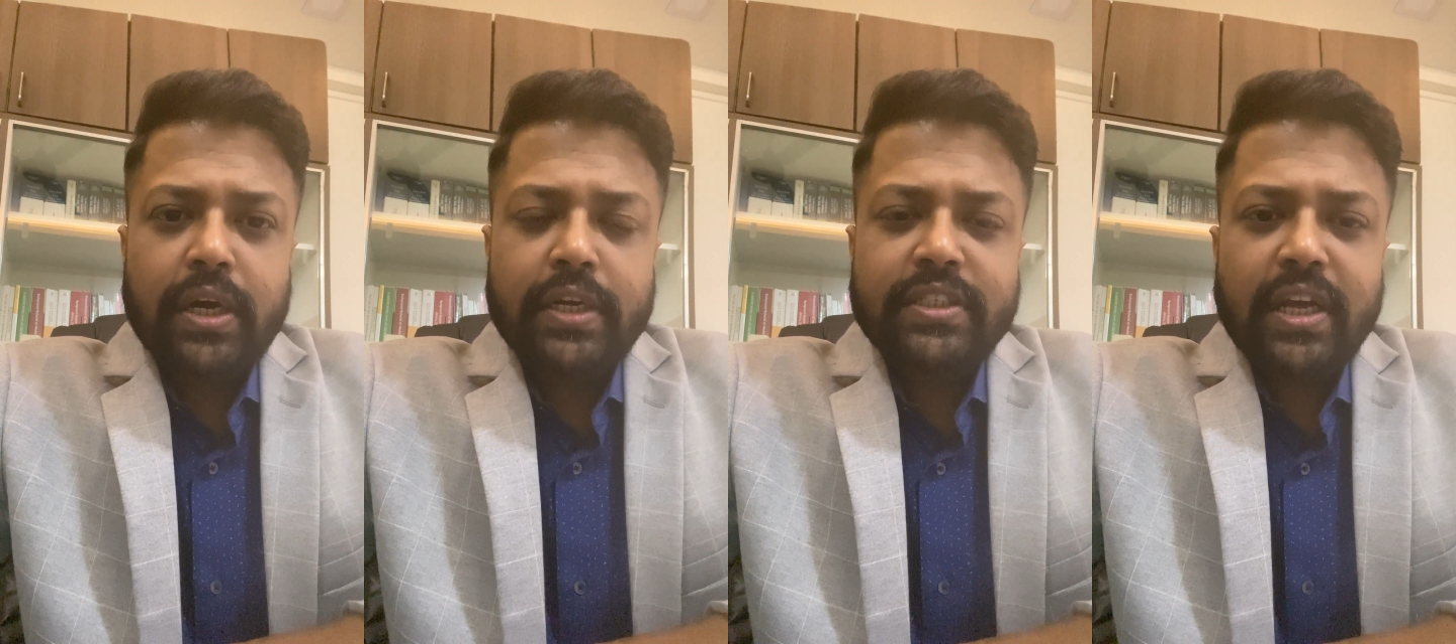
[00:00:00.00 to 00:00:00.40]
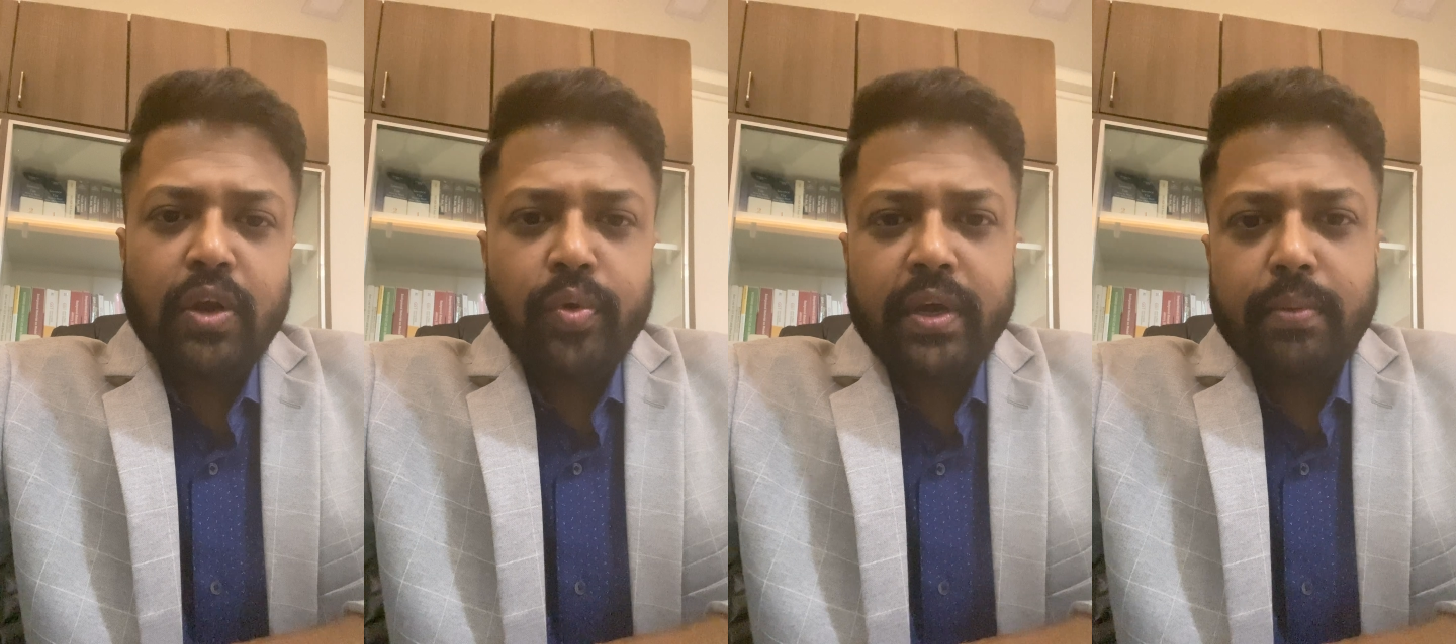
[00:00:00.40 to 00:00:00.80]

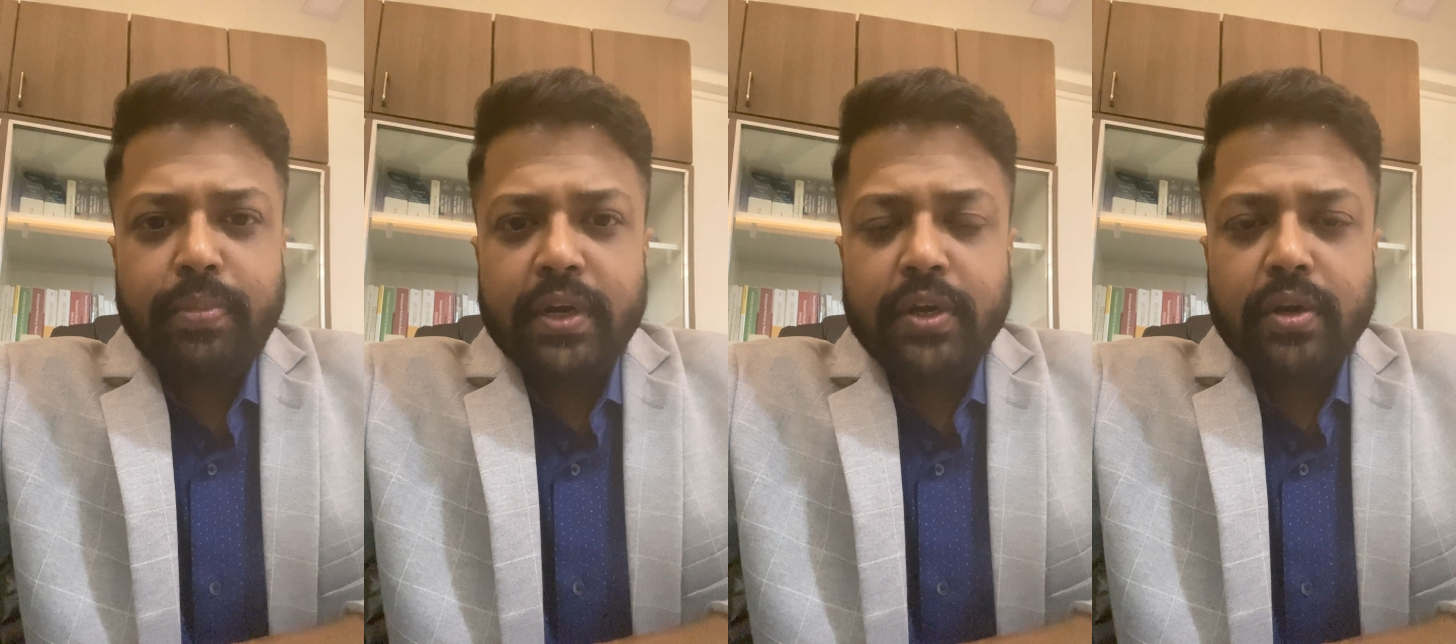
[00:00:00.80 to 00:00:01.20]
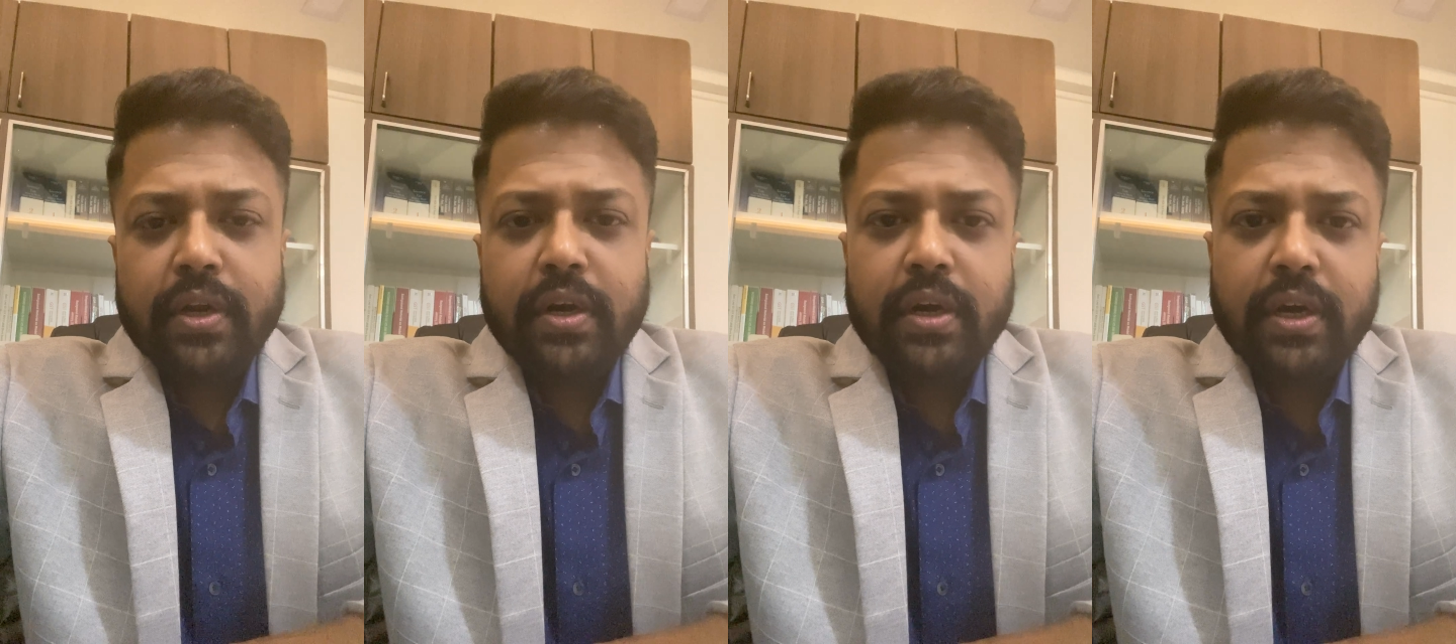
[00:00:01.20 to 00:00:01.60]
disallowing a
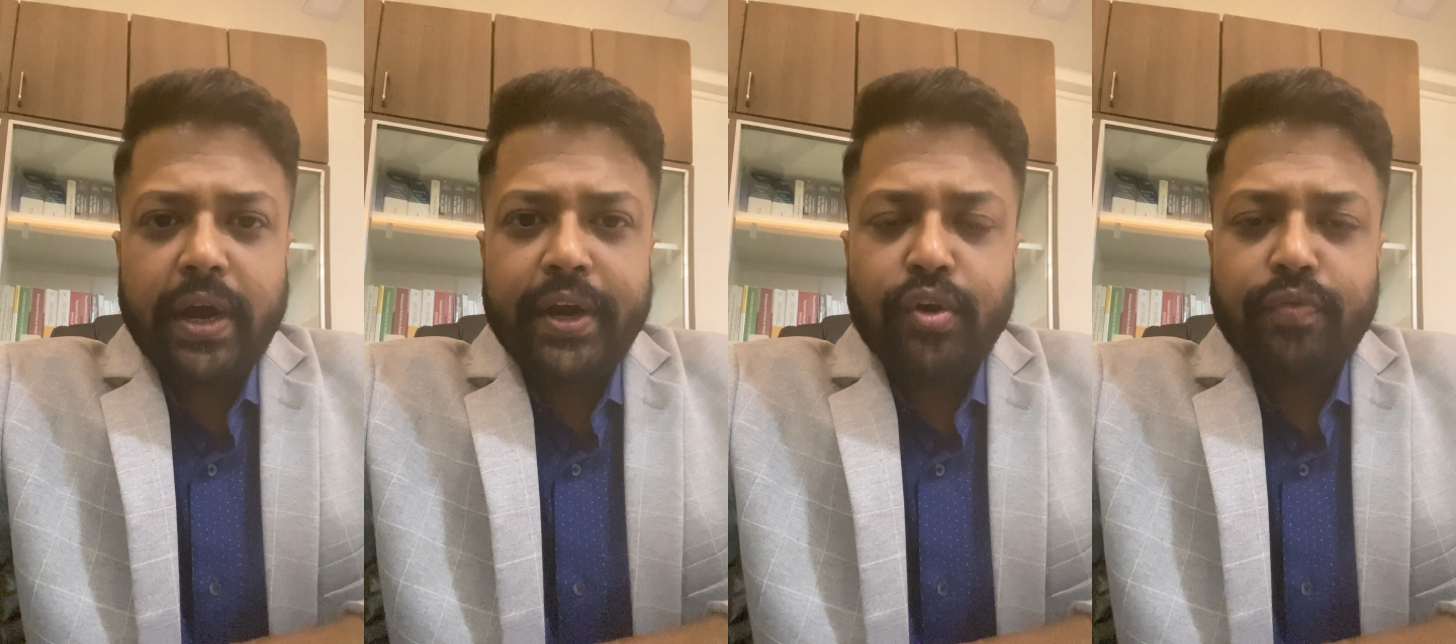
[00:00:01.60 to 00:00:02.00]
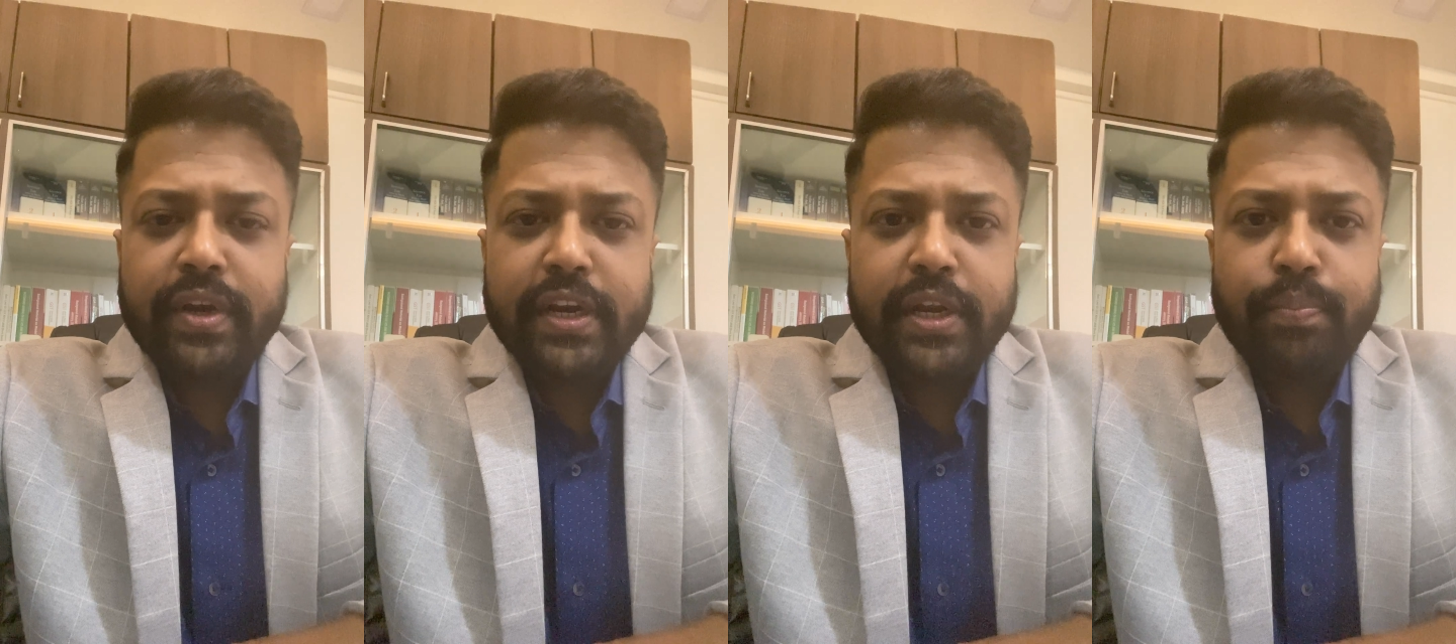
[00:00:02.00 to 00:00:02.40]
particular kind of
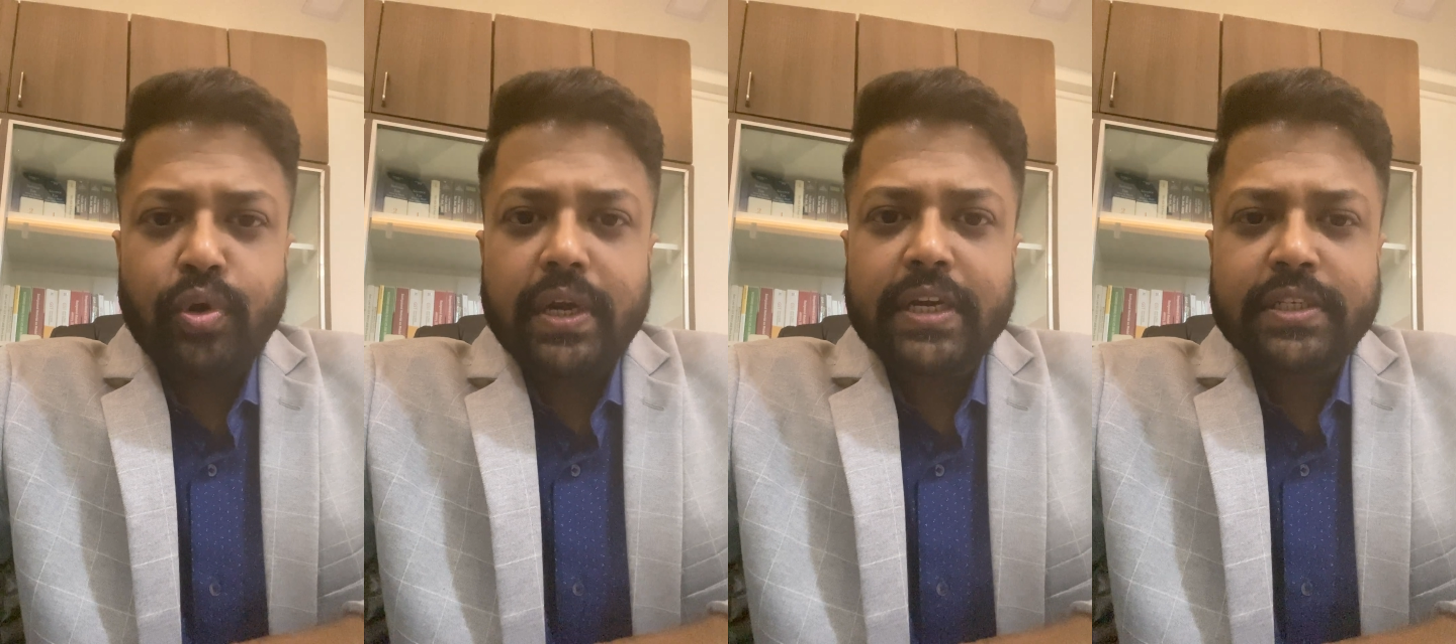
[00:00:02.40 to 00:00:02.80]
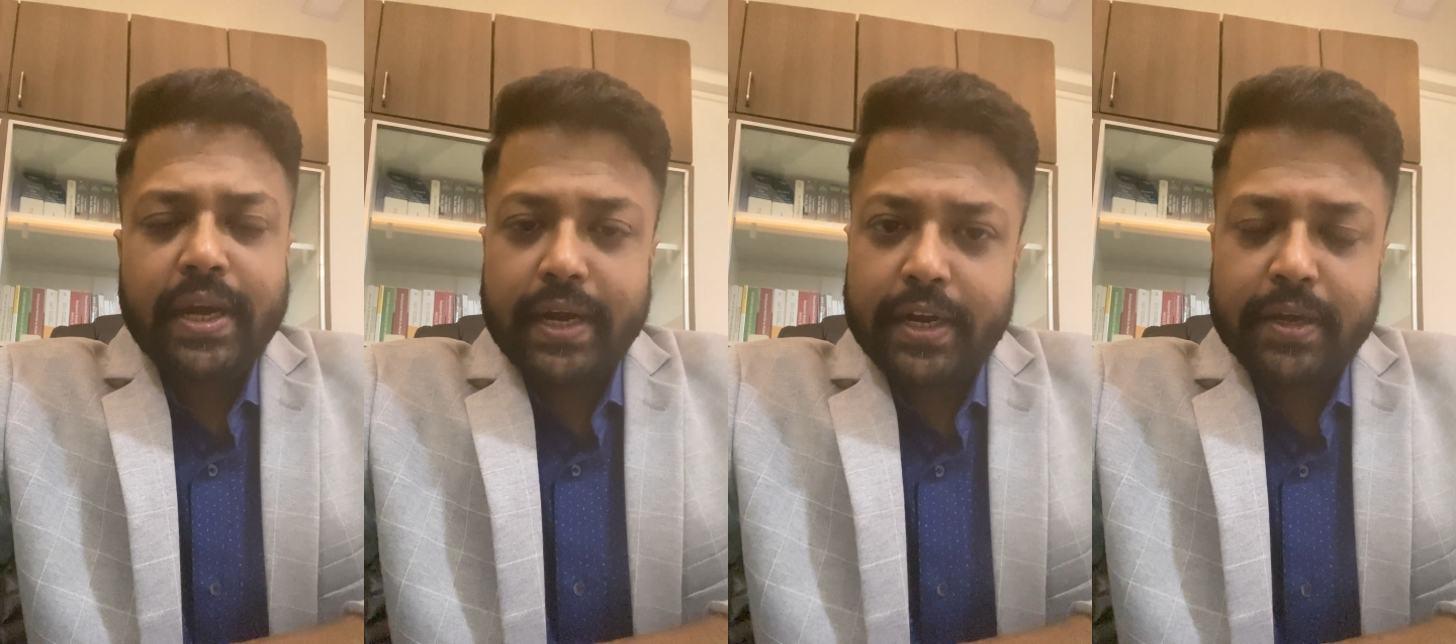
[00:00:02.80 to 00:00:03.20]
an input tax
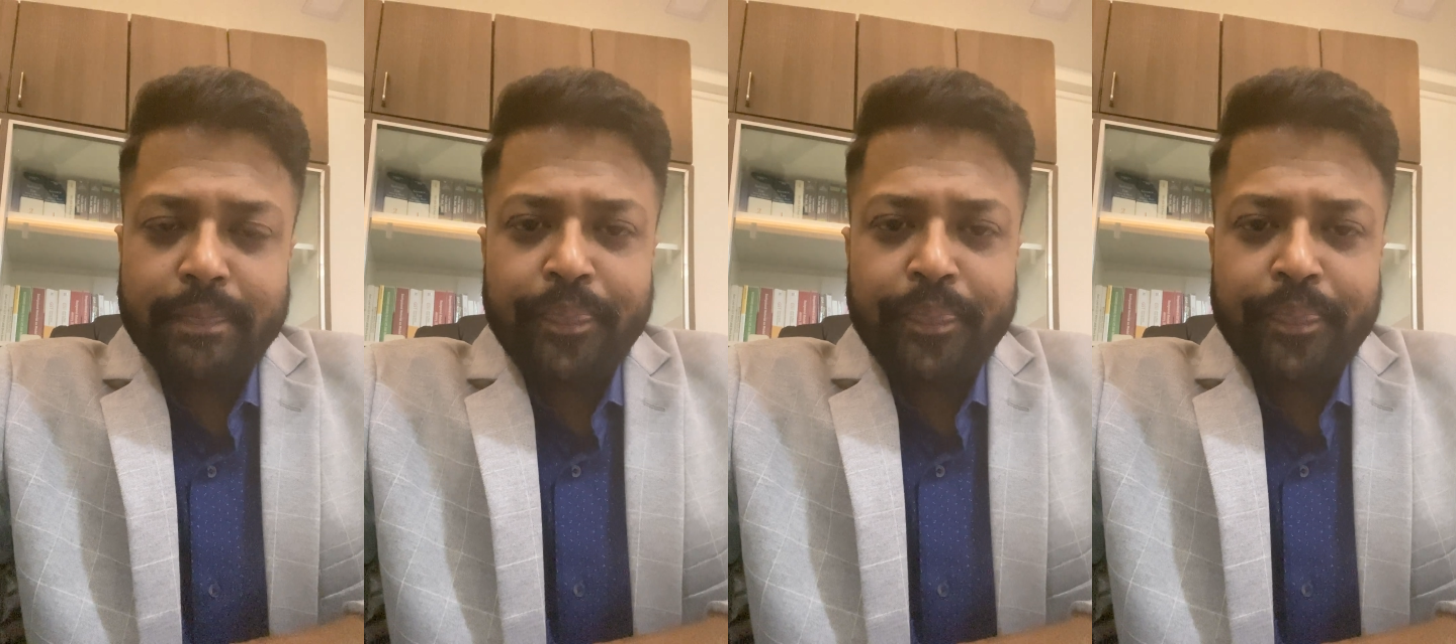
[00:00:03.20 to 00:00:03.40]
credit.